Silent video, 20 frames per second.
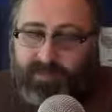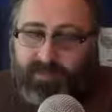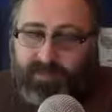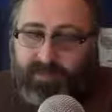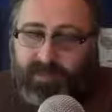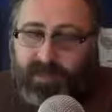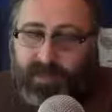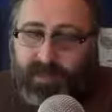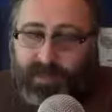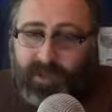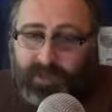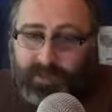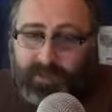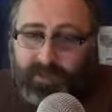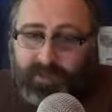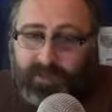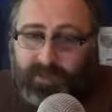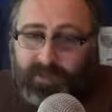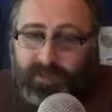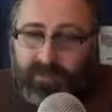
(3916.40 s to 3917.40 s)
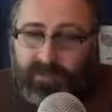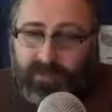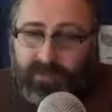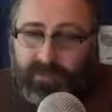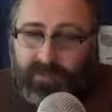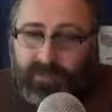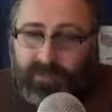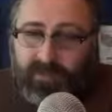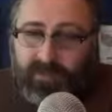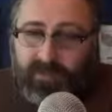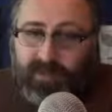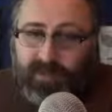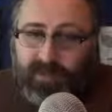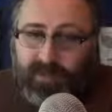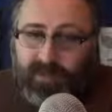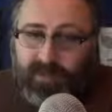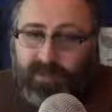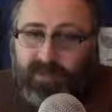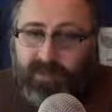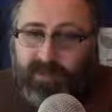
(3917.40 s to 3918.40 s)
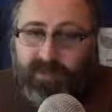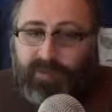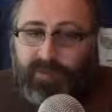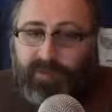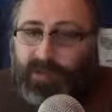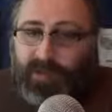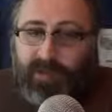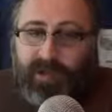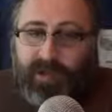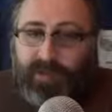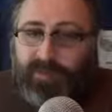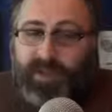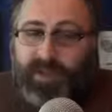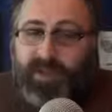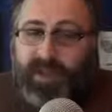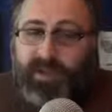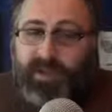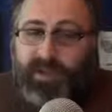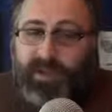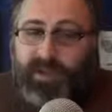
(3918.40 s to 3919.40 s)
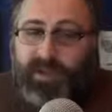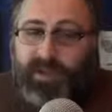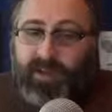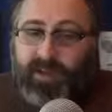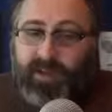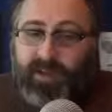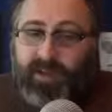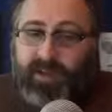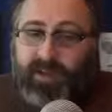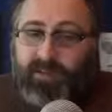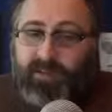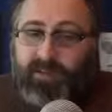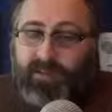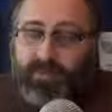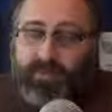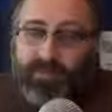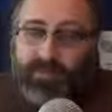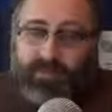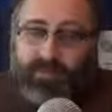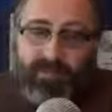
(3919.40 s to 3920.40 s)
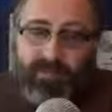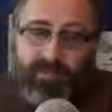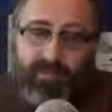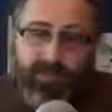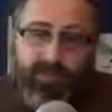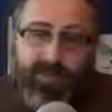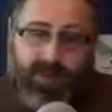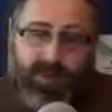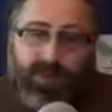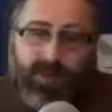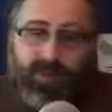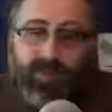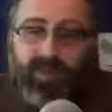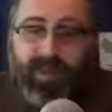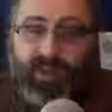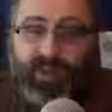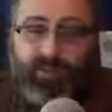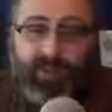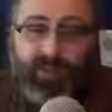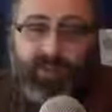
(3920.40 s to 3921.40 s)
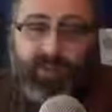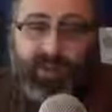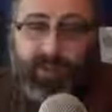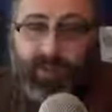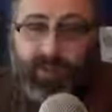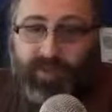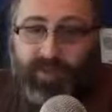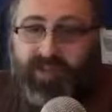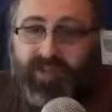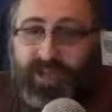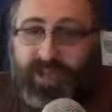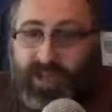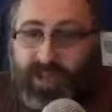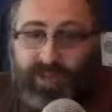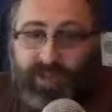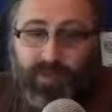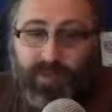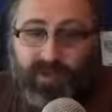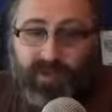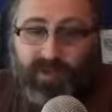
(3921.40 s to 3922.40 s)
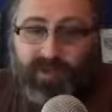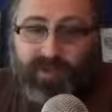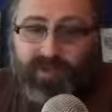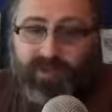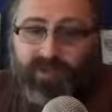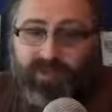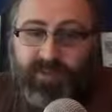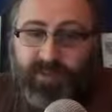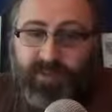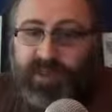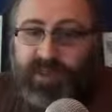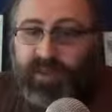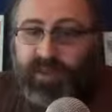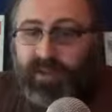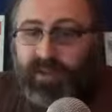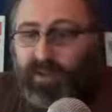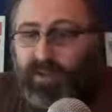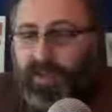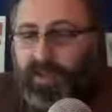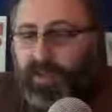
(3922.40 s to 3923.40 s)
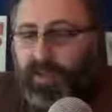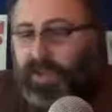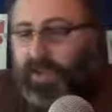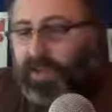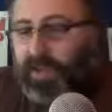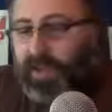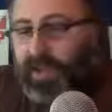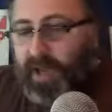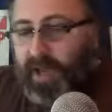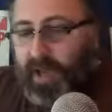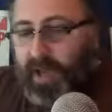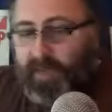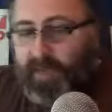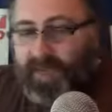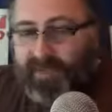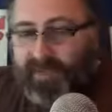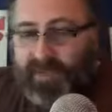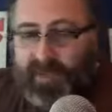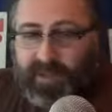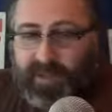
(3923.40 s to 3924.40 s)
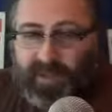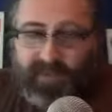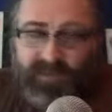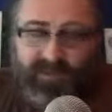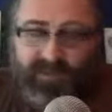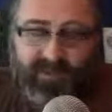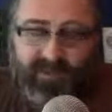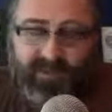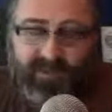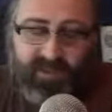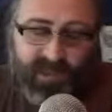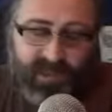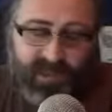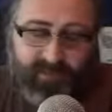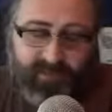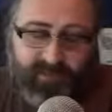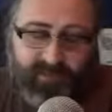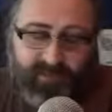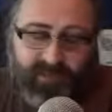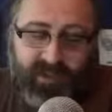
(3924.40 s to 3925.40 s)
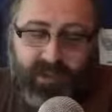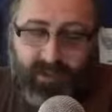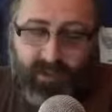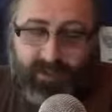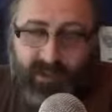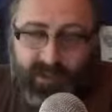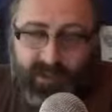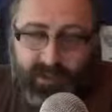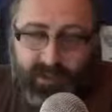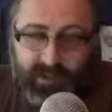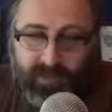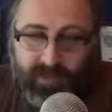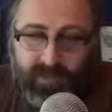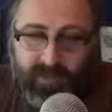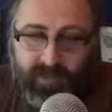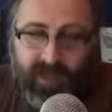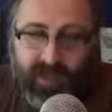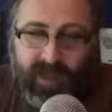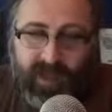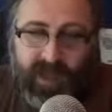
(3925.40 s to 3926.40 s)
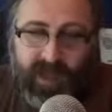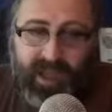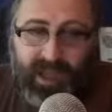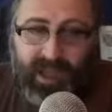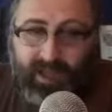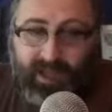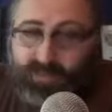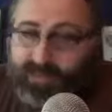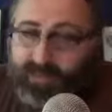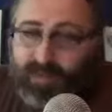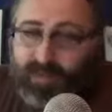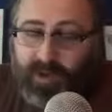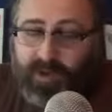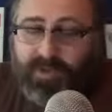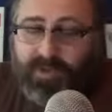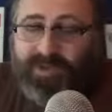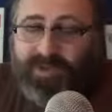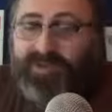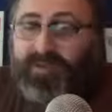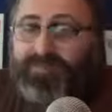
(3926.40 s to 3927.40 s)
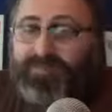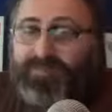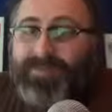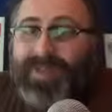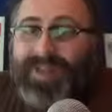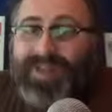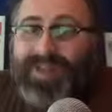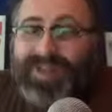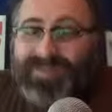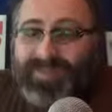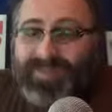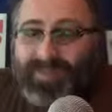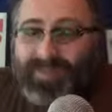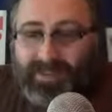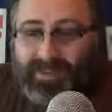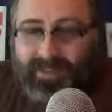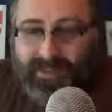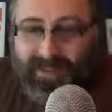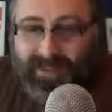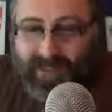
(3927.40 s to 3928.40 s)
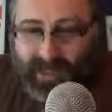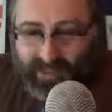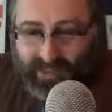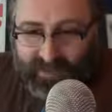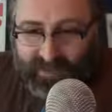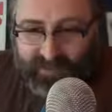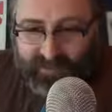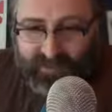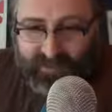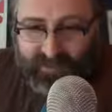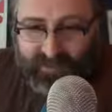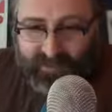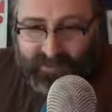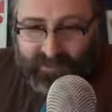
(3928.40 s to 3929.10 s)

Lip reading: Okay? You've broken up again. I can't hear you. But that's probably good because I actually want to be able to speak. I'm asking you to tell me, if solipsism isn't the case,